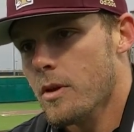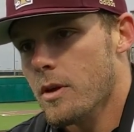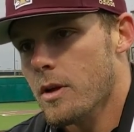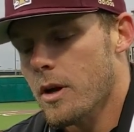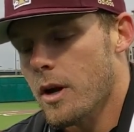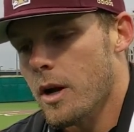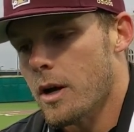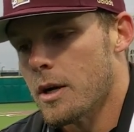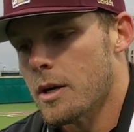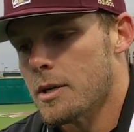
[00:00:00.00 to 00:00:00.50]

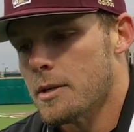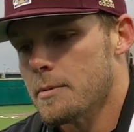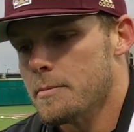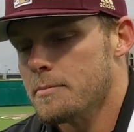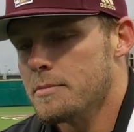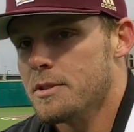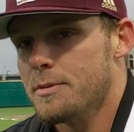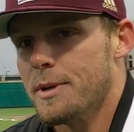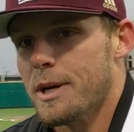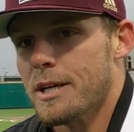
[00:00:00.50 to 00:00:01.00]

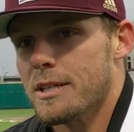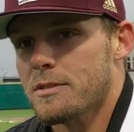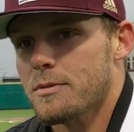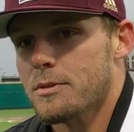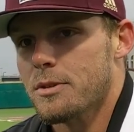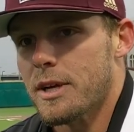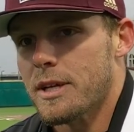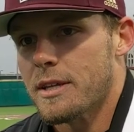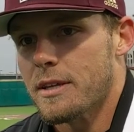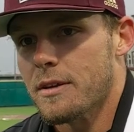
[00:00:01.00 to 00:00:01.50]
To be
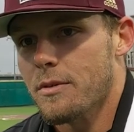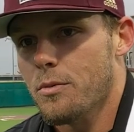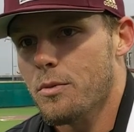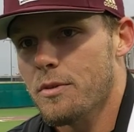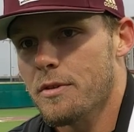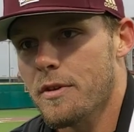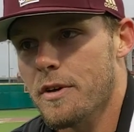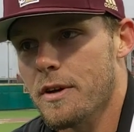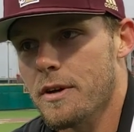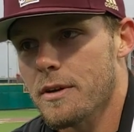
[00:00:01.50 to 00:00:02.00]
honest with you, I think
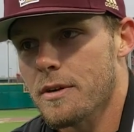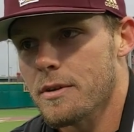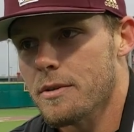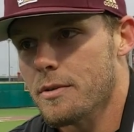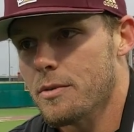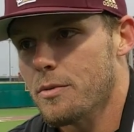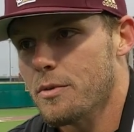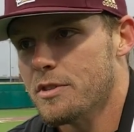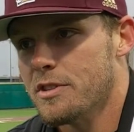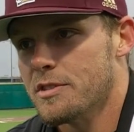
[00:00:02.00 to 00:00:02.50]

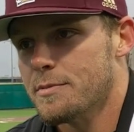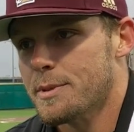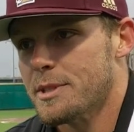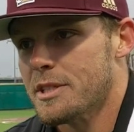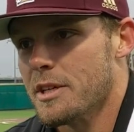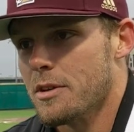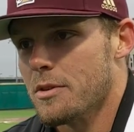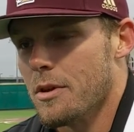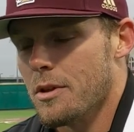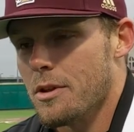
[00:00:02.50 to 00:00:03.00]
we've just
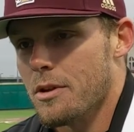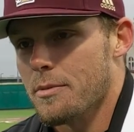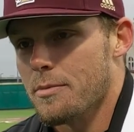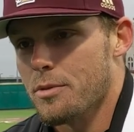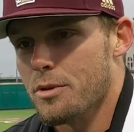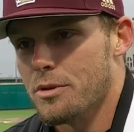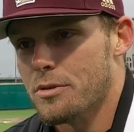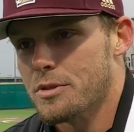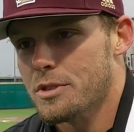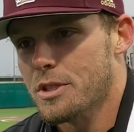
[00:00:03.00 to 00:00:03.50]
been sticking with our
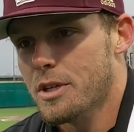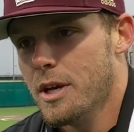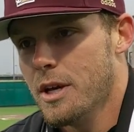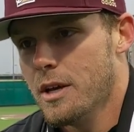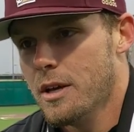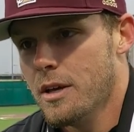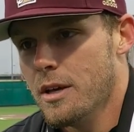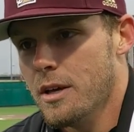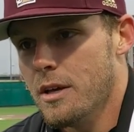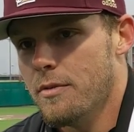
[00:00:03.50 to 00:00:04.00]
approach.
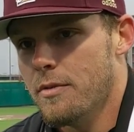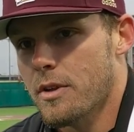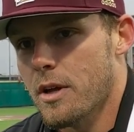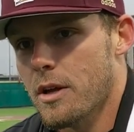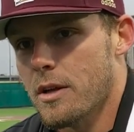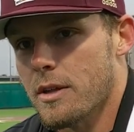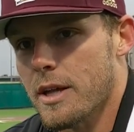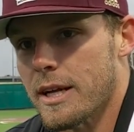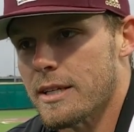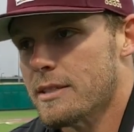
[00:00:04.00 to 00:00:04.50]
Even
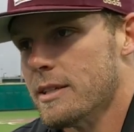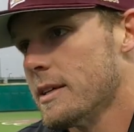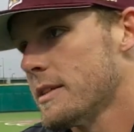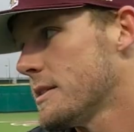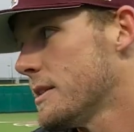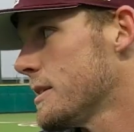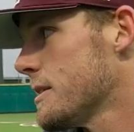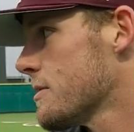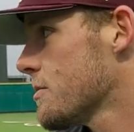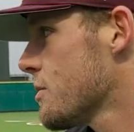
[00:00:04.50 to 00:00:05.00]
on nights
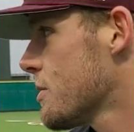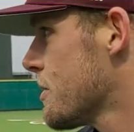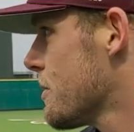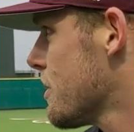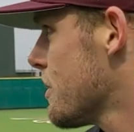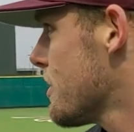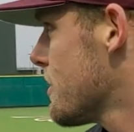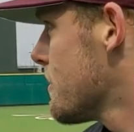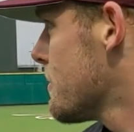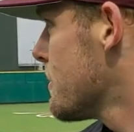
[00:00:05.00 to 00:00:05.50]
like this
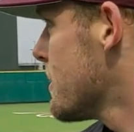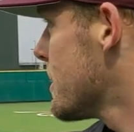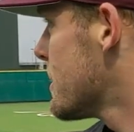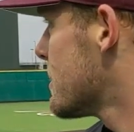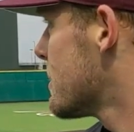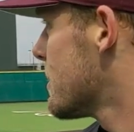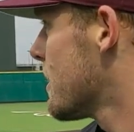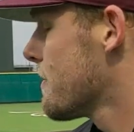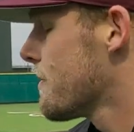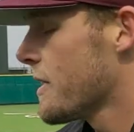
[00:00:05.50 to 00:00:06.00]
where
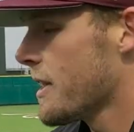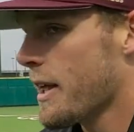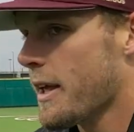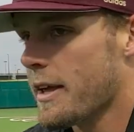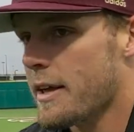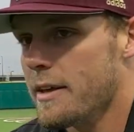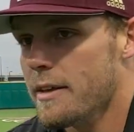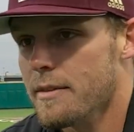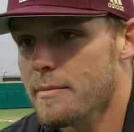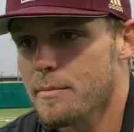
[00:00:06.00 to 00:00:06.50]
it's a tough day
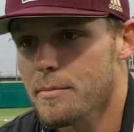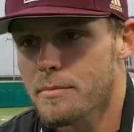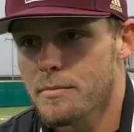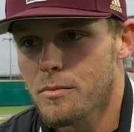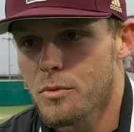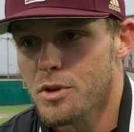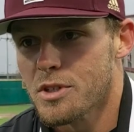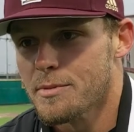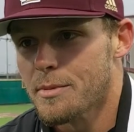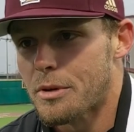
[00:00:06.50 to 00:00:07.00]
to hit and
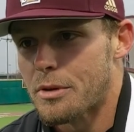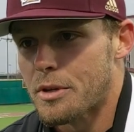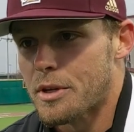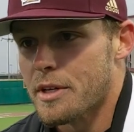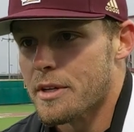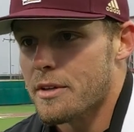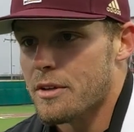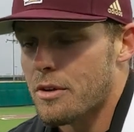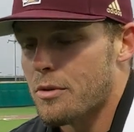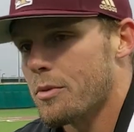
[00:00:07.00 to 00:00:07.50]
the wind's blowing
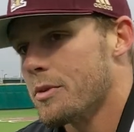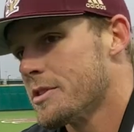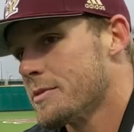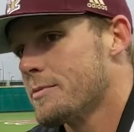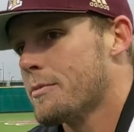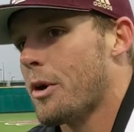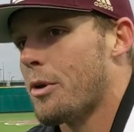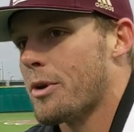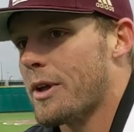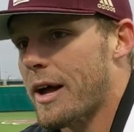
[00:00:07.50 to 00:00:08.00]
in and it's
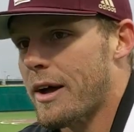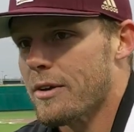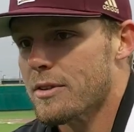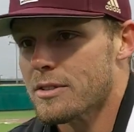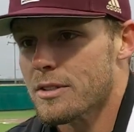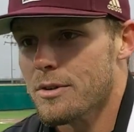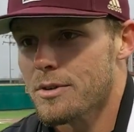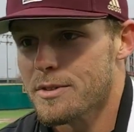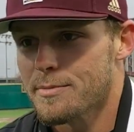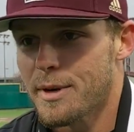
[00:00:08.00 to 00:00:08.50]
going out,
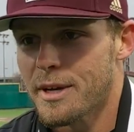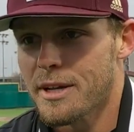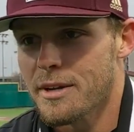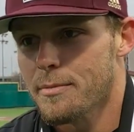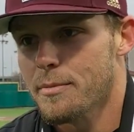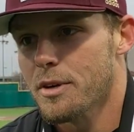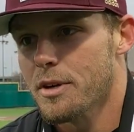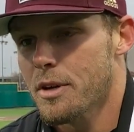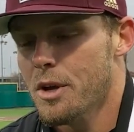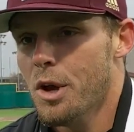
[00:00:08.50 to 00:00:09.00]
it's always been
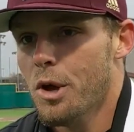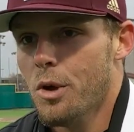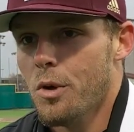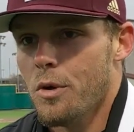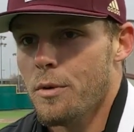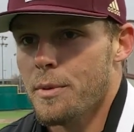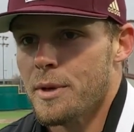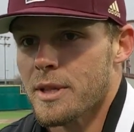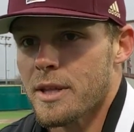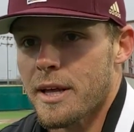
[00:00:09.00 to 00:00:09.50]
there. But
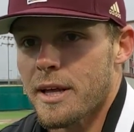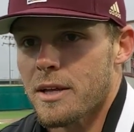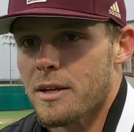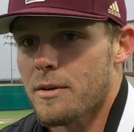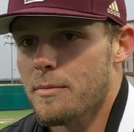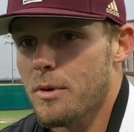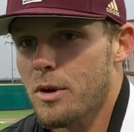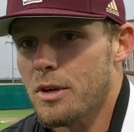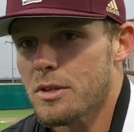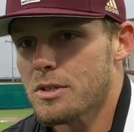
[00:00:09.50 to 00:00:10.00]
we've been landing
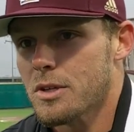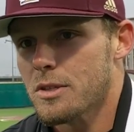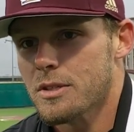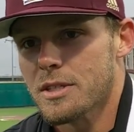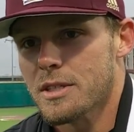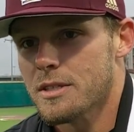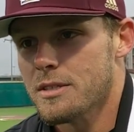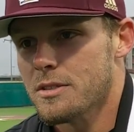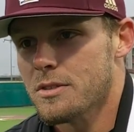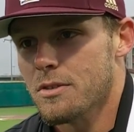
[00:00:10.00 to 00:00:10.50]
on balls all
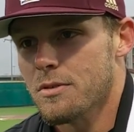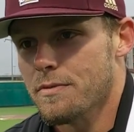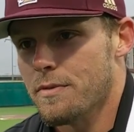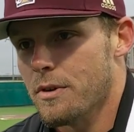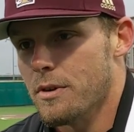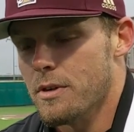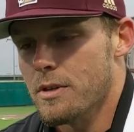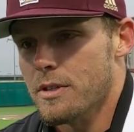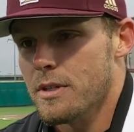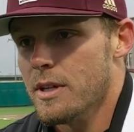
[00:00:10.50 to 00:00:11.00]
season so
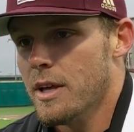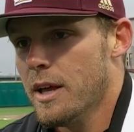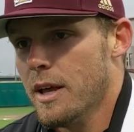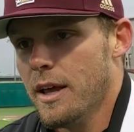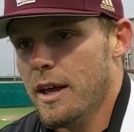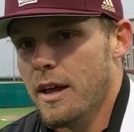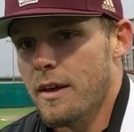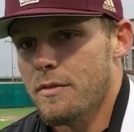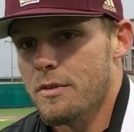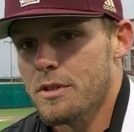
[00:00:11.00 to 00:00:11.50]
far. And
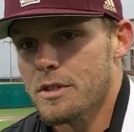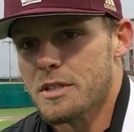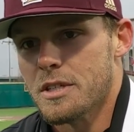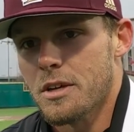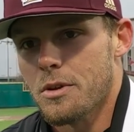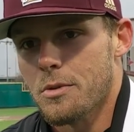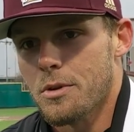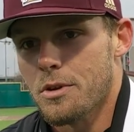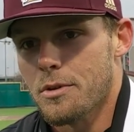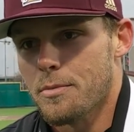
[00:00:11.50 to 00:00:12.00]
if you just
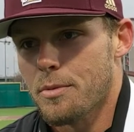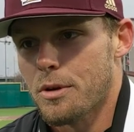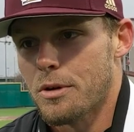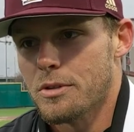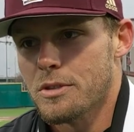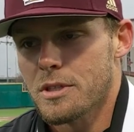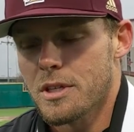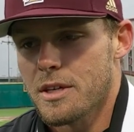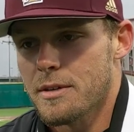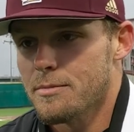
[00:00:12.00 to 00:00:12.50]
stick with your
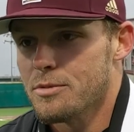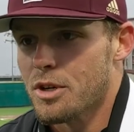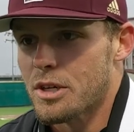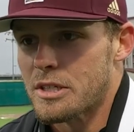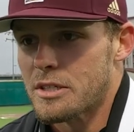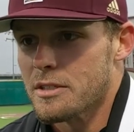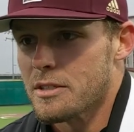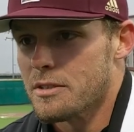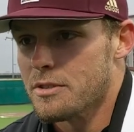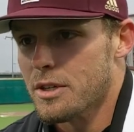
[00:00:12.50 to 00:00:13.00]
approach and keep
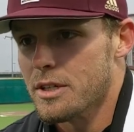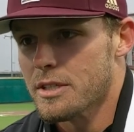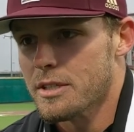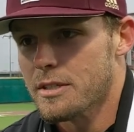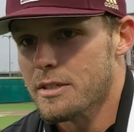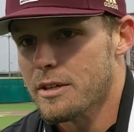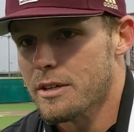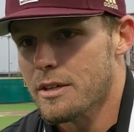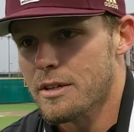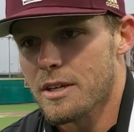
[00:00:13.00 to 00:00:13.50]
trusting and
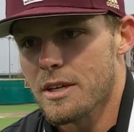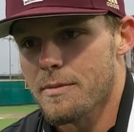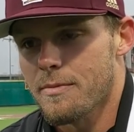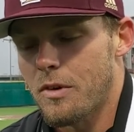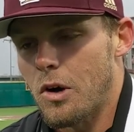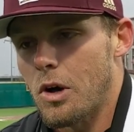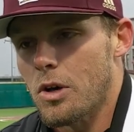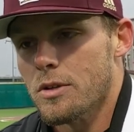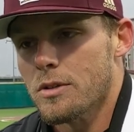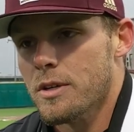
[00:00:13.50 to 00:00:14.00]
trusting, they're going to
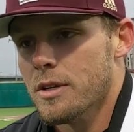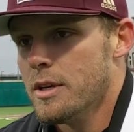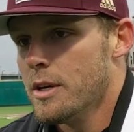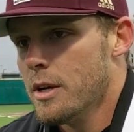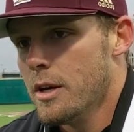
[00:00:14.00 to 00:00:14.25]
keep falling.